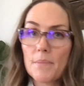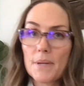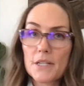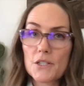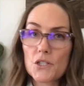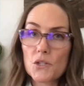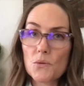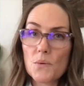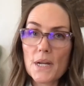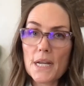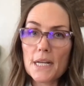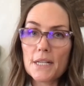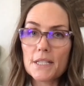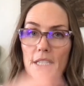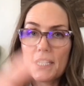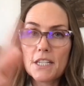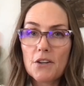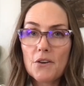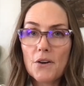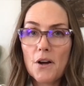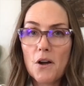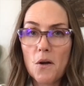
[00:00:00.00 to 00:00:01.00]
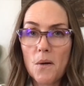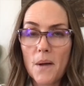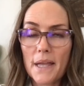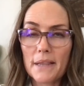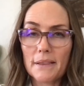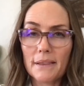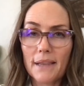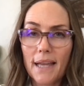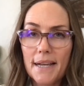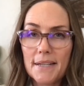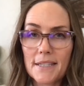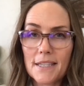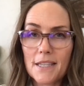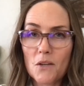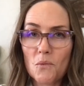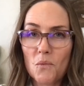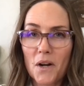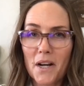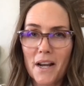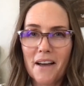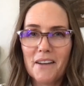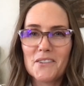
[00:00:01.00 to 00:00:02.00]
between 0 and less than
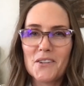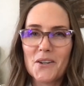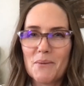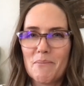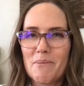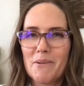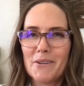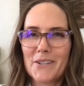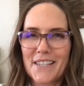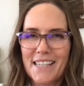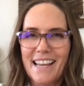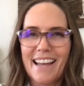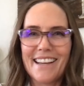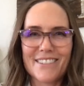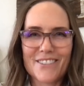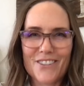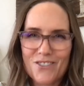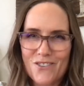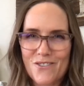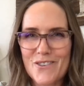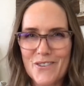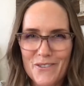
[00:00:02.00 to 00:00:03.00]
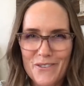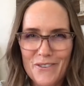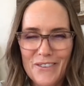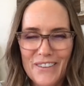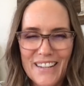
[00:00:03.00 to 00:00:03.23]
100% true.